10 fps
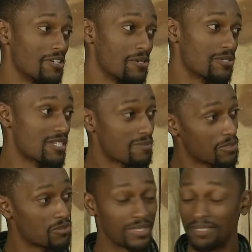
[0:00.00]
dose is
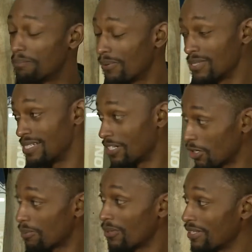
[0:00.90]
between
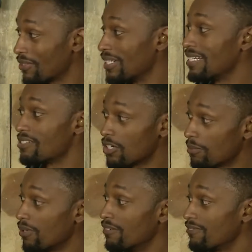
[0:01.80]
zero point three and zero
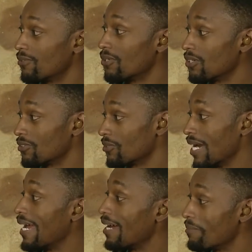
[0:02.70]
point four
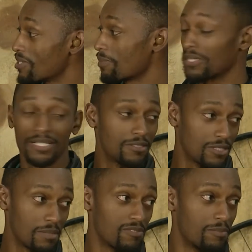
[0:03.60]
grams per
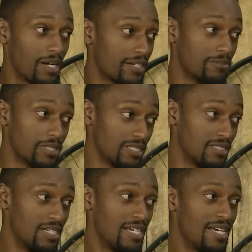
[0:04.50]
kilogram of body weight.
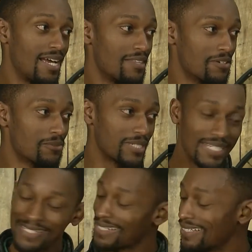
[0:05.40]
And the
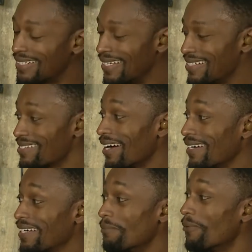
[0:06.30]
reason it's not
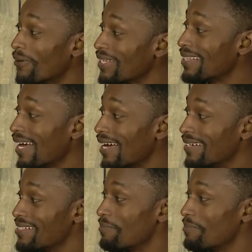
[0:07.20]
any more than that is